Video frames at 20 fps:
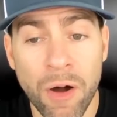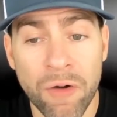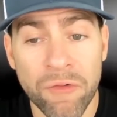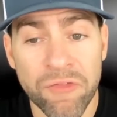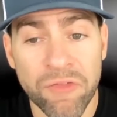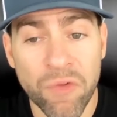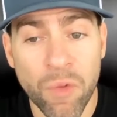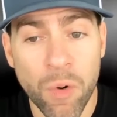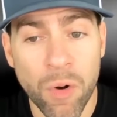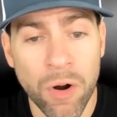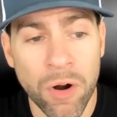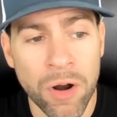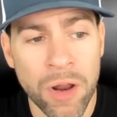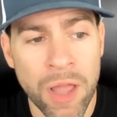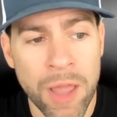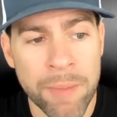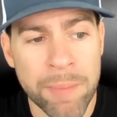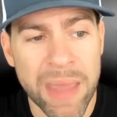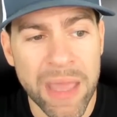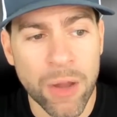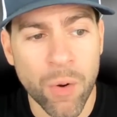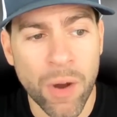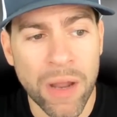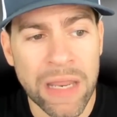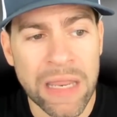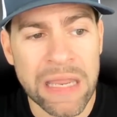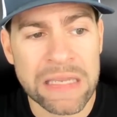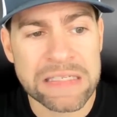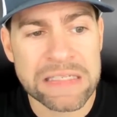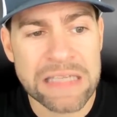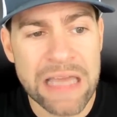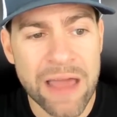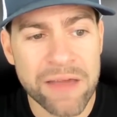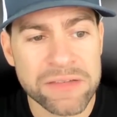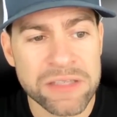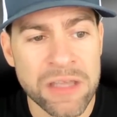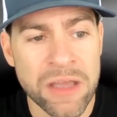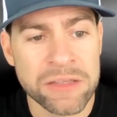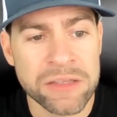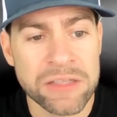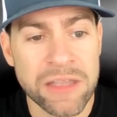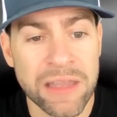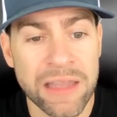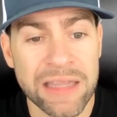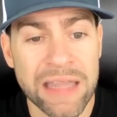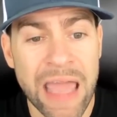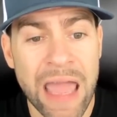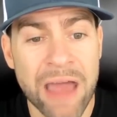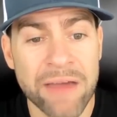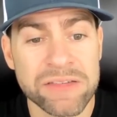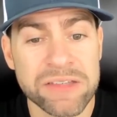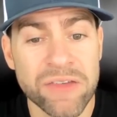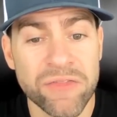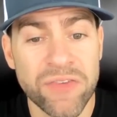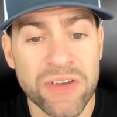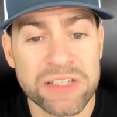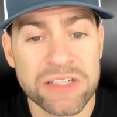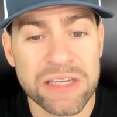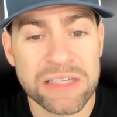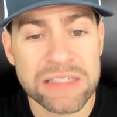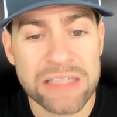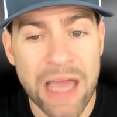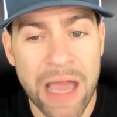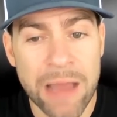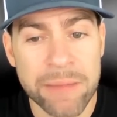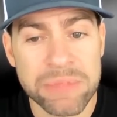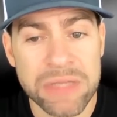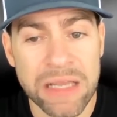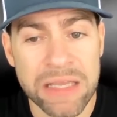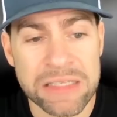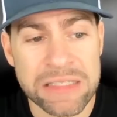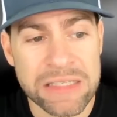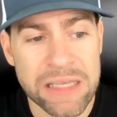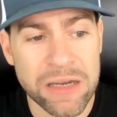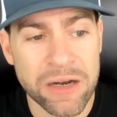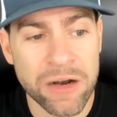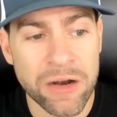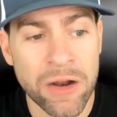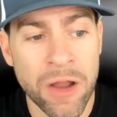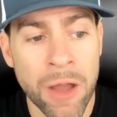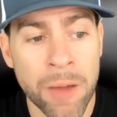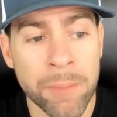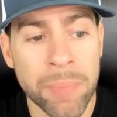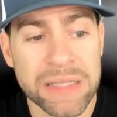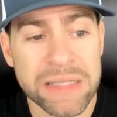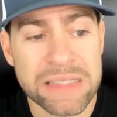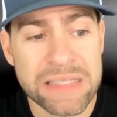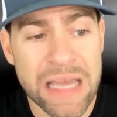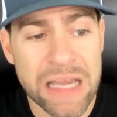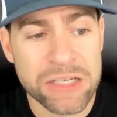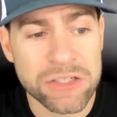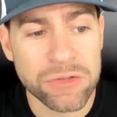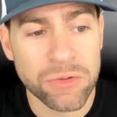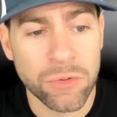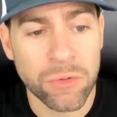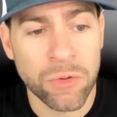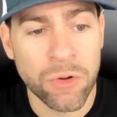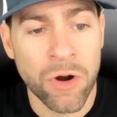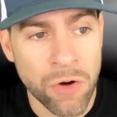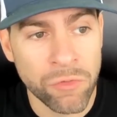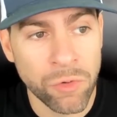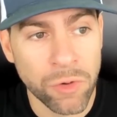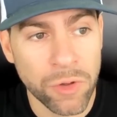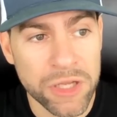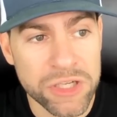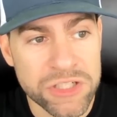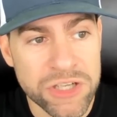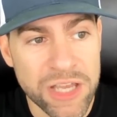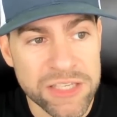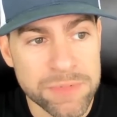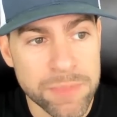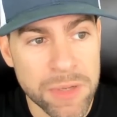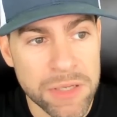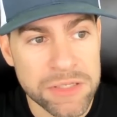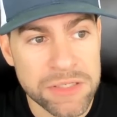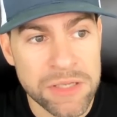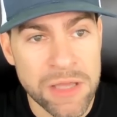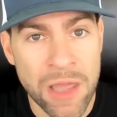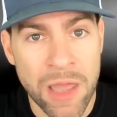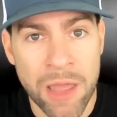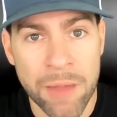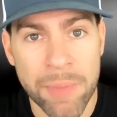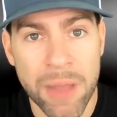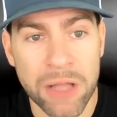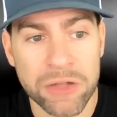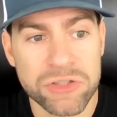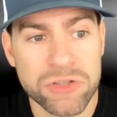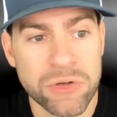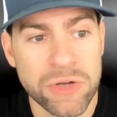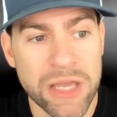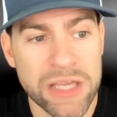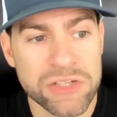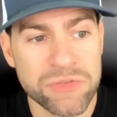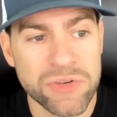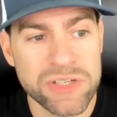of four Bitcoin ETFs so that they have sufficient time to consider potential rule adjustments. And Balchunas